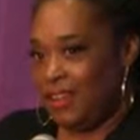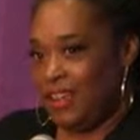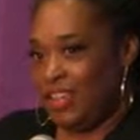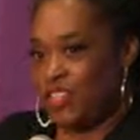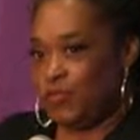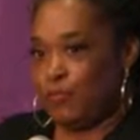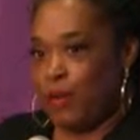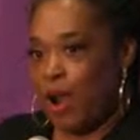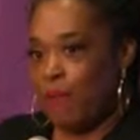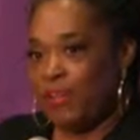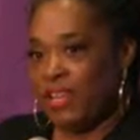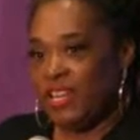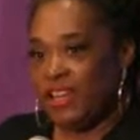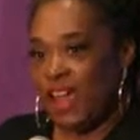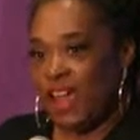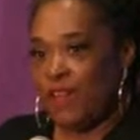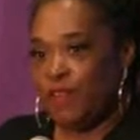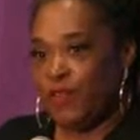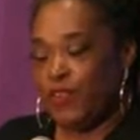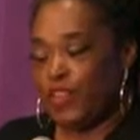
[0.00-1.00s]
It's probably
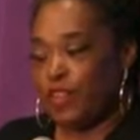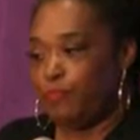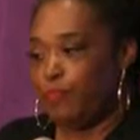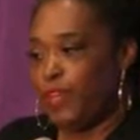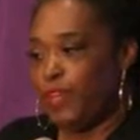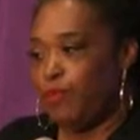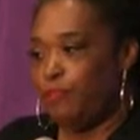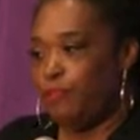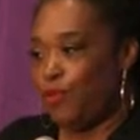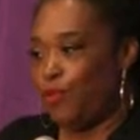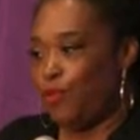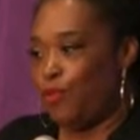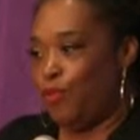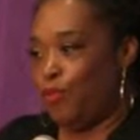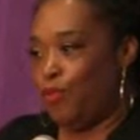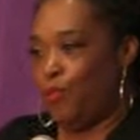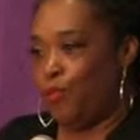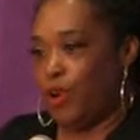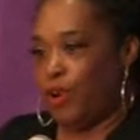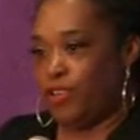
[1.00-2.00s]
not for the people
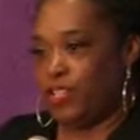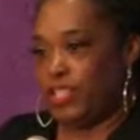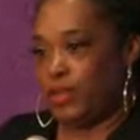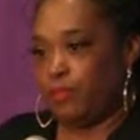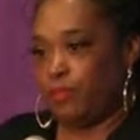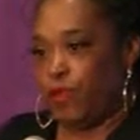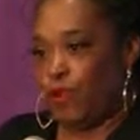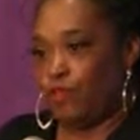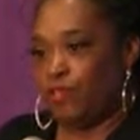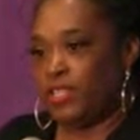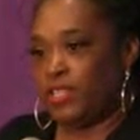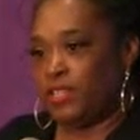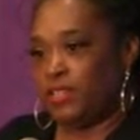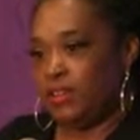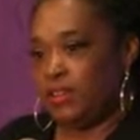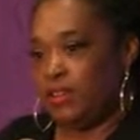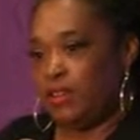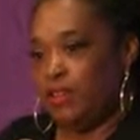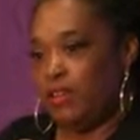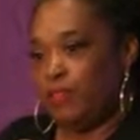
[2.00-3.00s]
who we're supposed
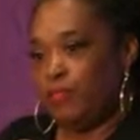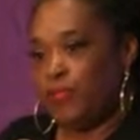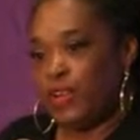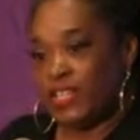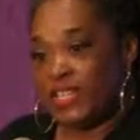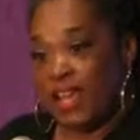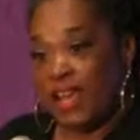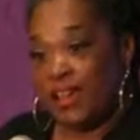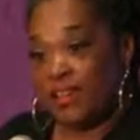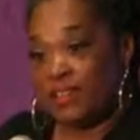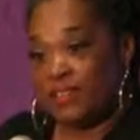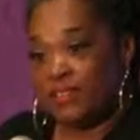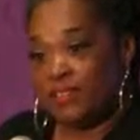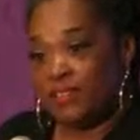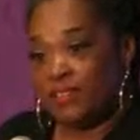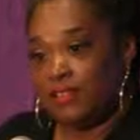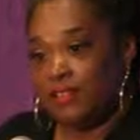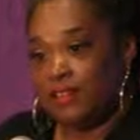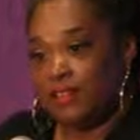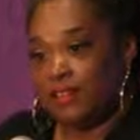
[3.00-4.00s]
to
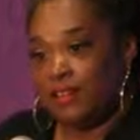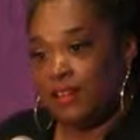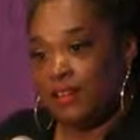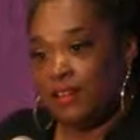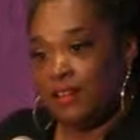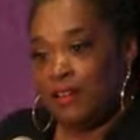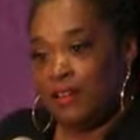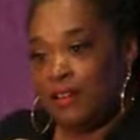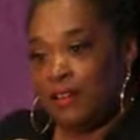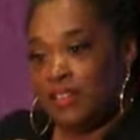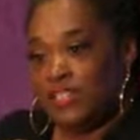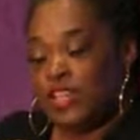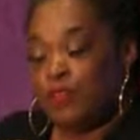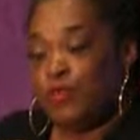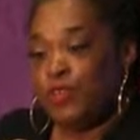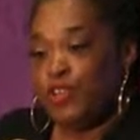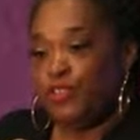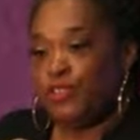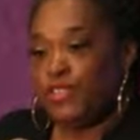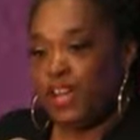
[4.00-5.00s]
protect. See,
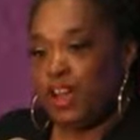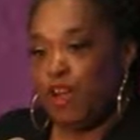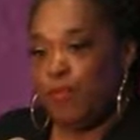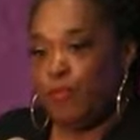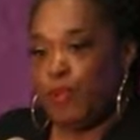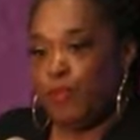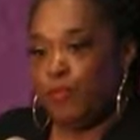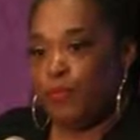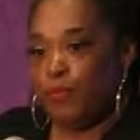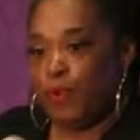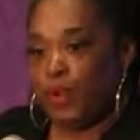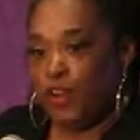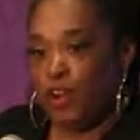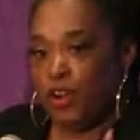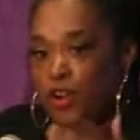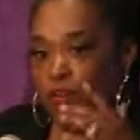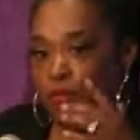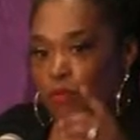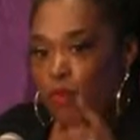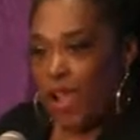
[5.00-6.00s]
when you tell people we're
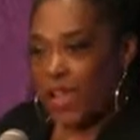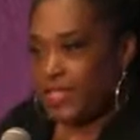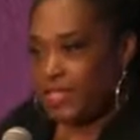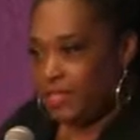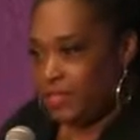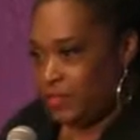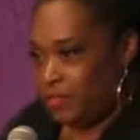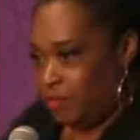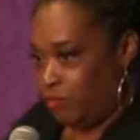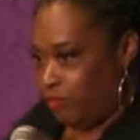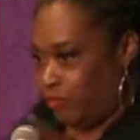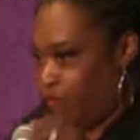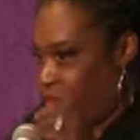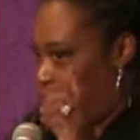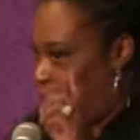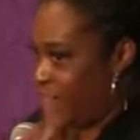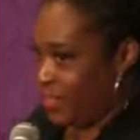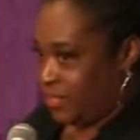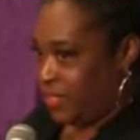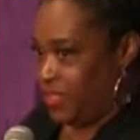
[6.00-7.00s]
gonna arrest
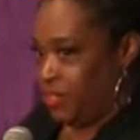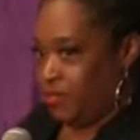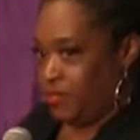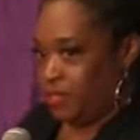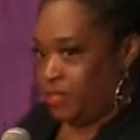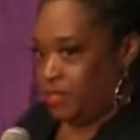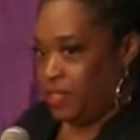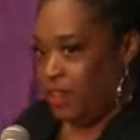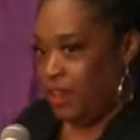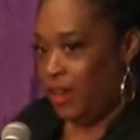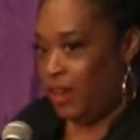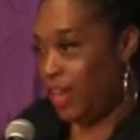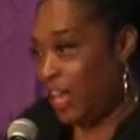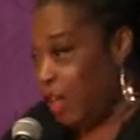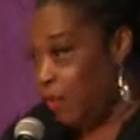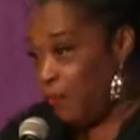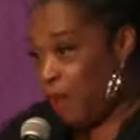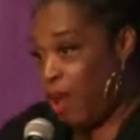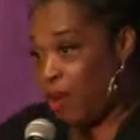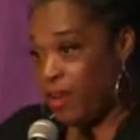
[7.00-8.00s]
prostitutes,
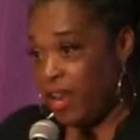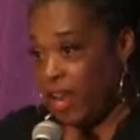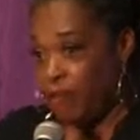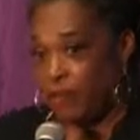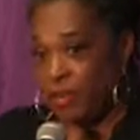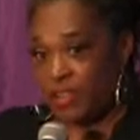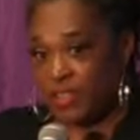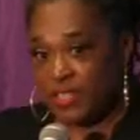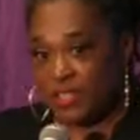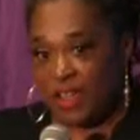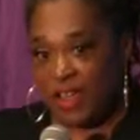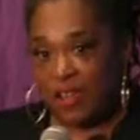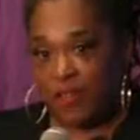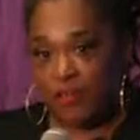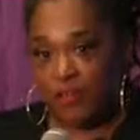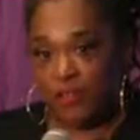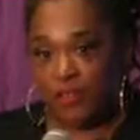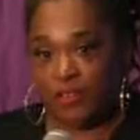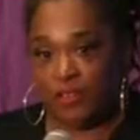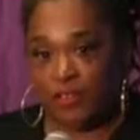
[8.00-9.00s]
keep our neighborhood
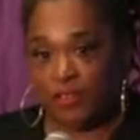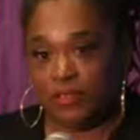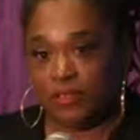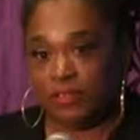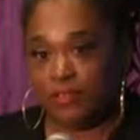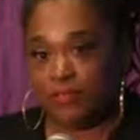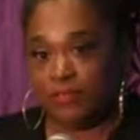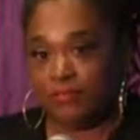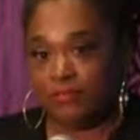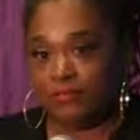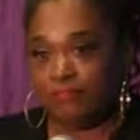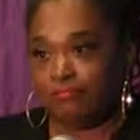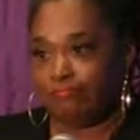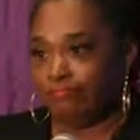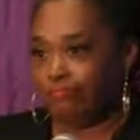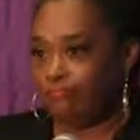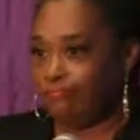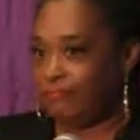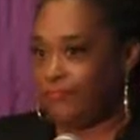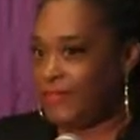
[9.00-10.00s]
safe,
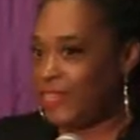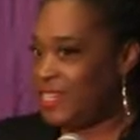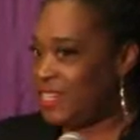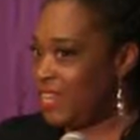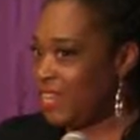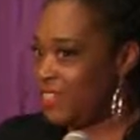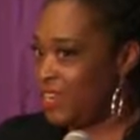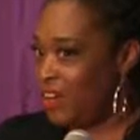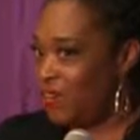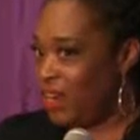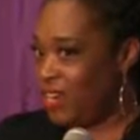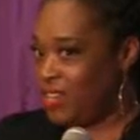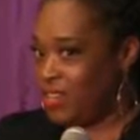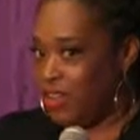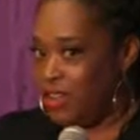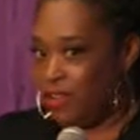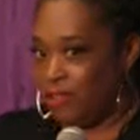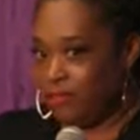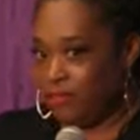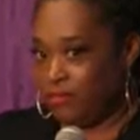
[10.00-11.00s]
does that sound right
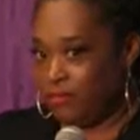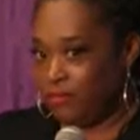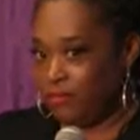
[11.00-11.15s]
to y'all?